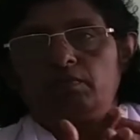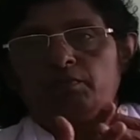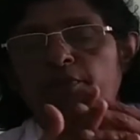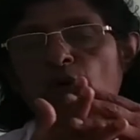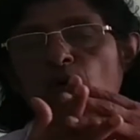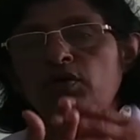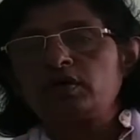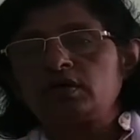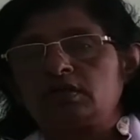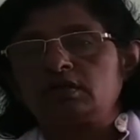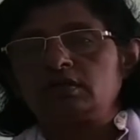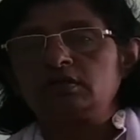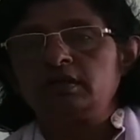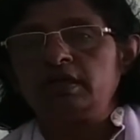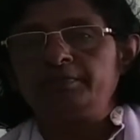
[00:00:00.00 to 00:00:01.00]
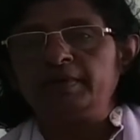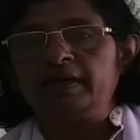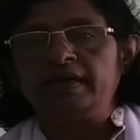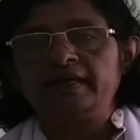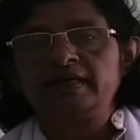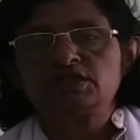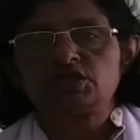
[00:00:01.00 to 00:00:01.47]
broke the
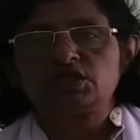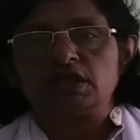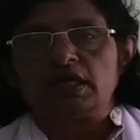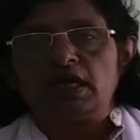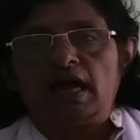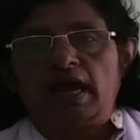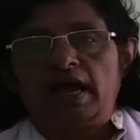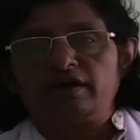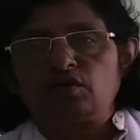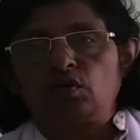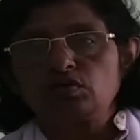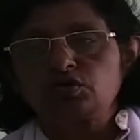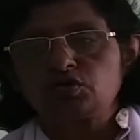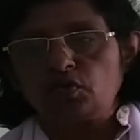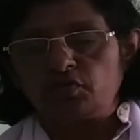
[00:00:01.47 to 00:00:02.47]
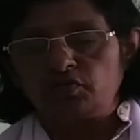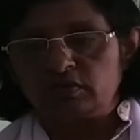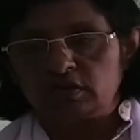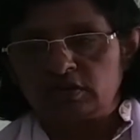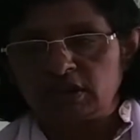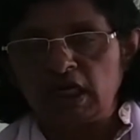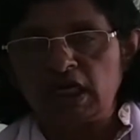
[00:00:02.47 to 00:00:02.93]
buildings and also
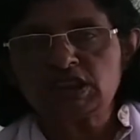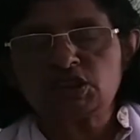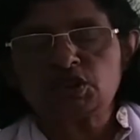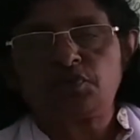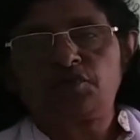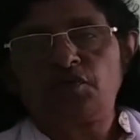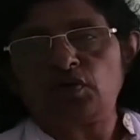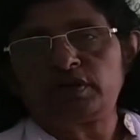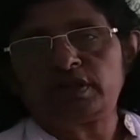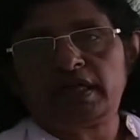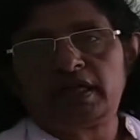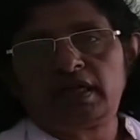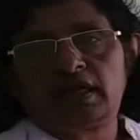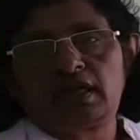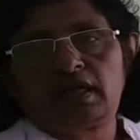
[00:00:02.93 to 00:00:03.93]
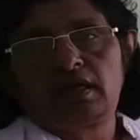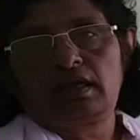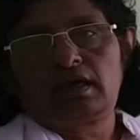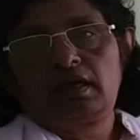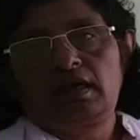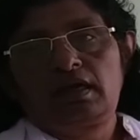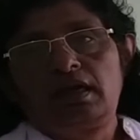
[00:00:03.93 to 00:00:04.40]
searched for the
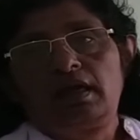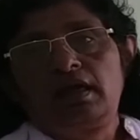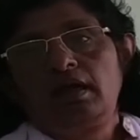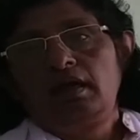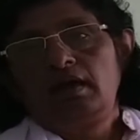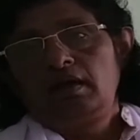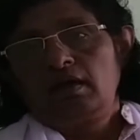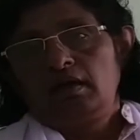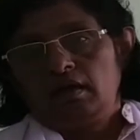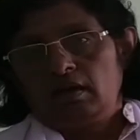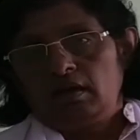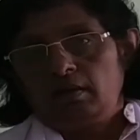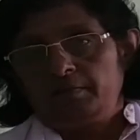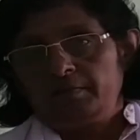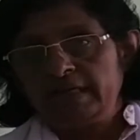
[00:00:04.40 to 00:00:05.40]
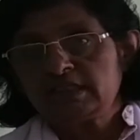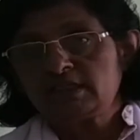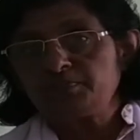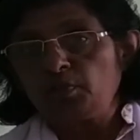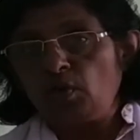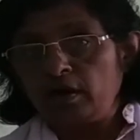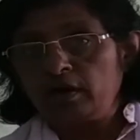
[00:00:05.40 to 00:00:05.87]

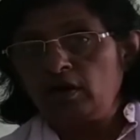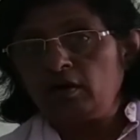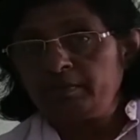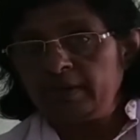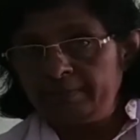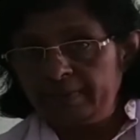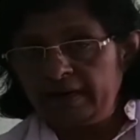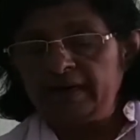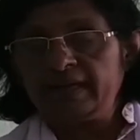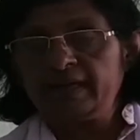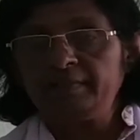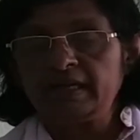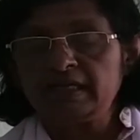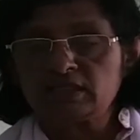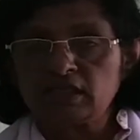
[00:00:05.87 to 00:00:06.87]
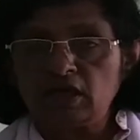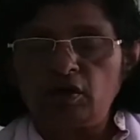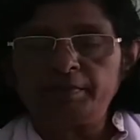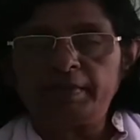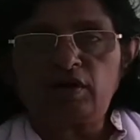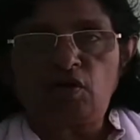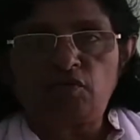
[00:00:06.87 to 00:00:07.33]
government building means
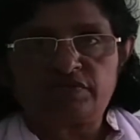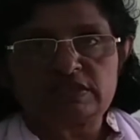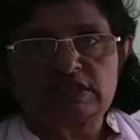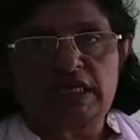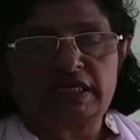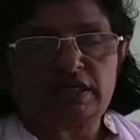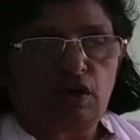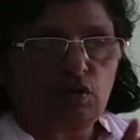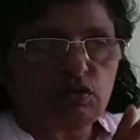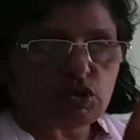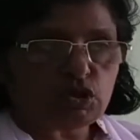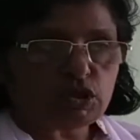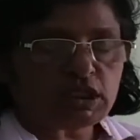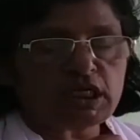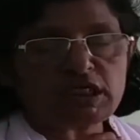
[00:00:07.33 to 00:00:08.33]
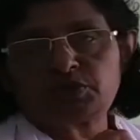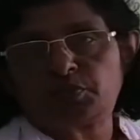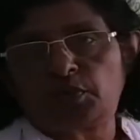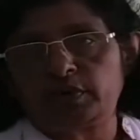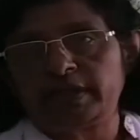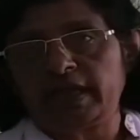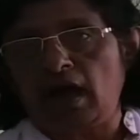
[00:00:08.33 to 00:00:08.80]
government office, and also searched
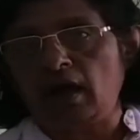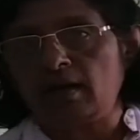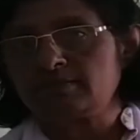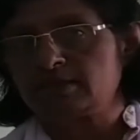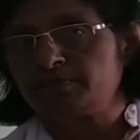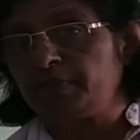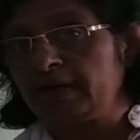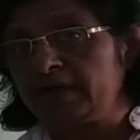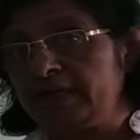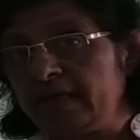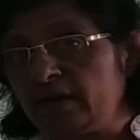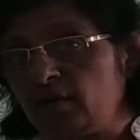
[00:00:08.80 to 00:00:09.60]
for the arms, but they